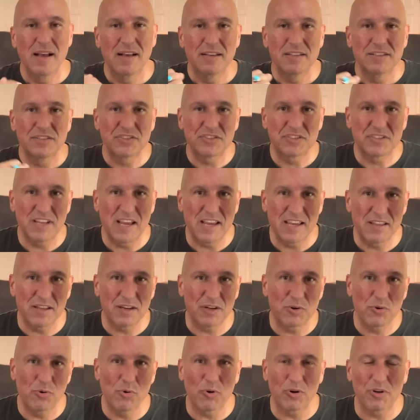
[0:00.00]
Stay the
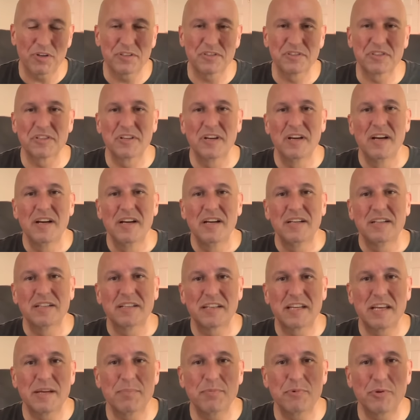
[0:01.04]
course,
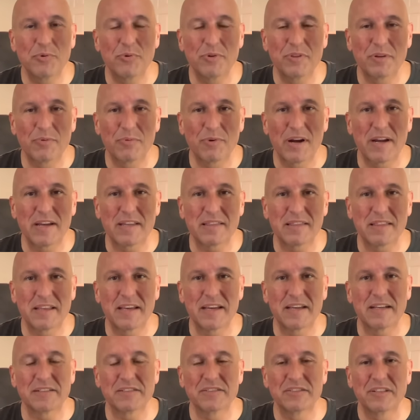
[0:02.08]
keep doing the right
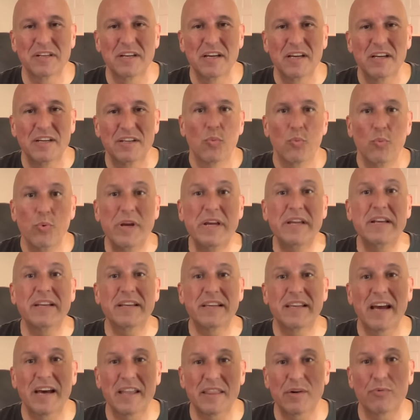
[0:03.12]
things. We
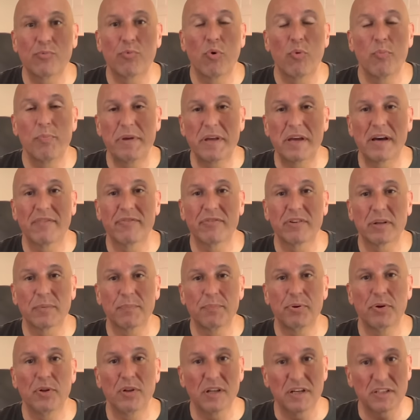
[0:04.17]
together will be able to
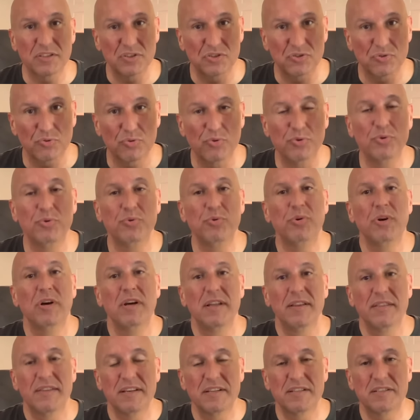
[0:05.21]
pull us through
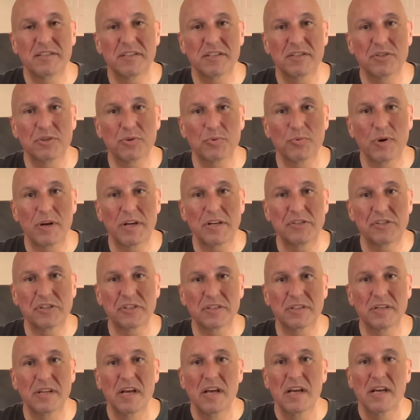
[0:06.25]
this
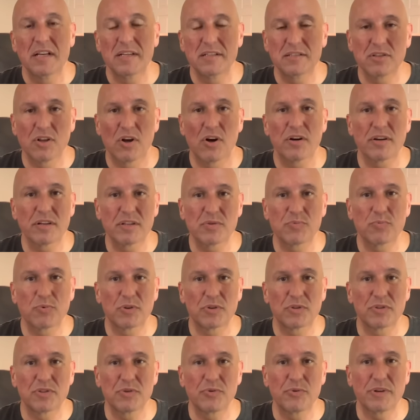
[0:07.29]
situation as long as
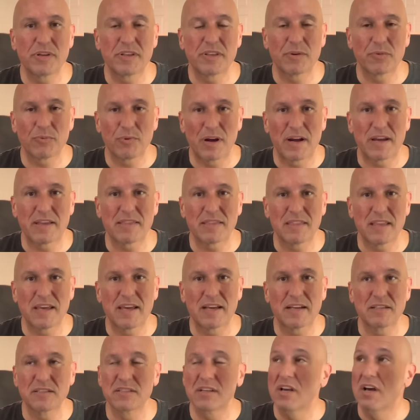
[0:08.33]
we're doing the right
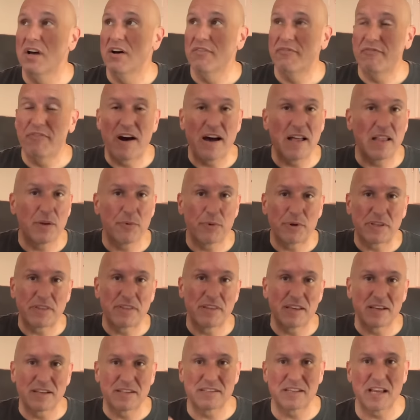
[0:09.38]
things following
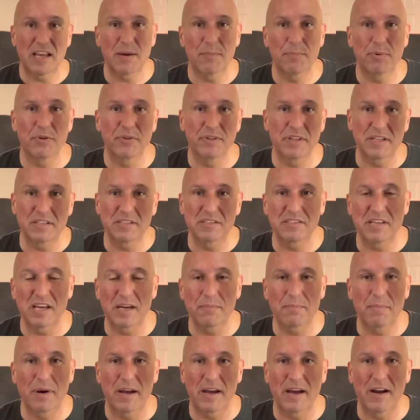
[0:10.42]
the example that's
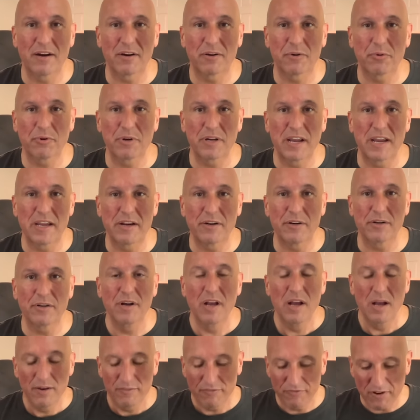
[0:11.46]
set by our
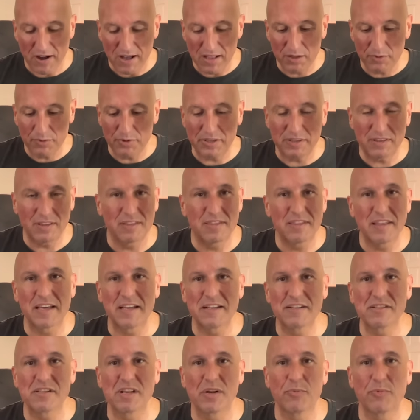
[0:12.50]
Creator, following the
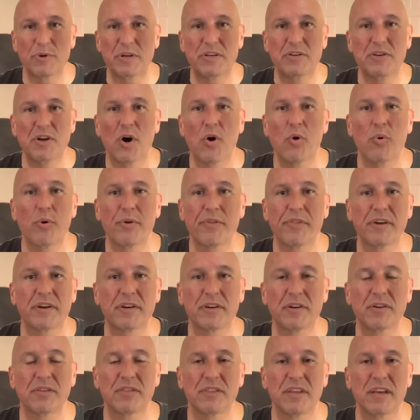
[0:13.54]
things that we know are the good